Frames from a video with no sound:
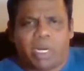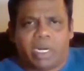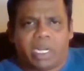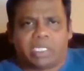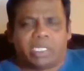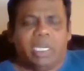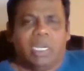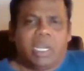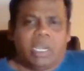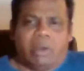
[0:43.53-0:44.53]
it does
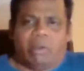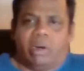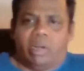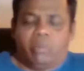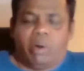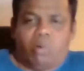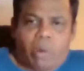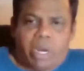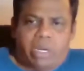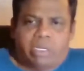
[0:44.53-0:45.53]
carry a little bit of
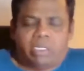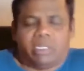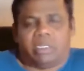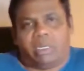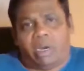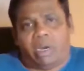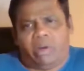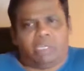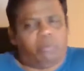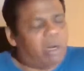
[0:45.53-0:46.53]
weight in certain
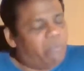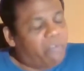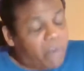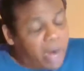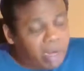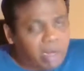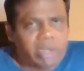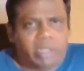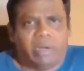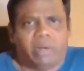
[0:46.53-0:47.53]
areas, but
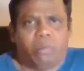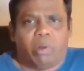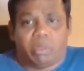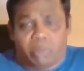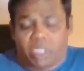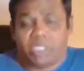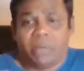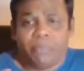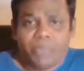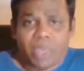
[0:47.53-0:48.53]
frankly, the employer, because
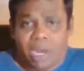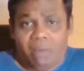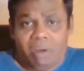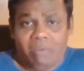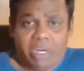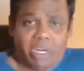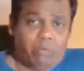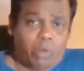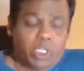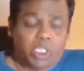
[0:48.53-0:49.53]
I've lived
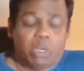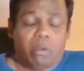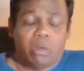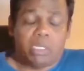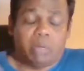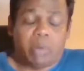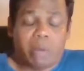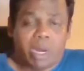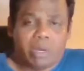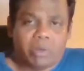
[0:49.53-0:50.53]
here for such a long time, I
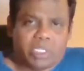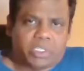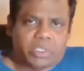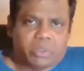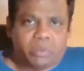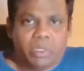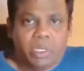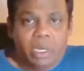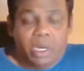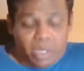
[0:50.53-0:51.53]
migrated to
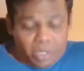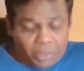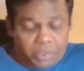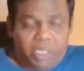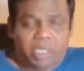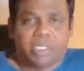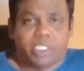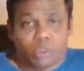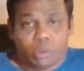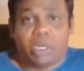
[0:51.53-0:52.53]
New Zealand
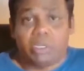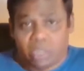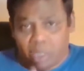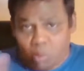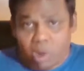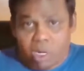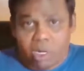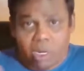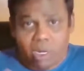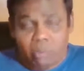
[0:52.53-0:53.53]
in
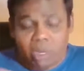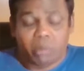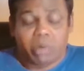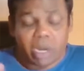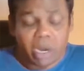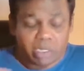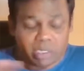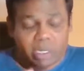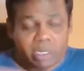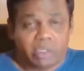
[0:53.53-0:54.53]
2001, by the way, guys,
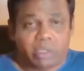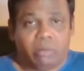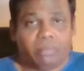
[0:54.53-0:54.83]
saying that.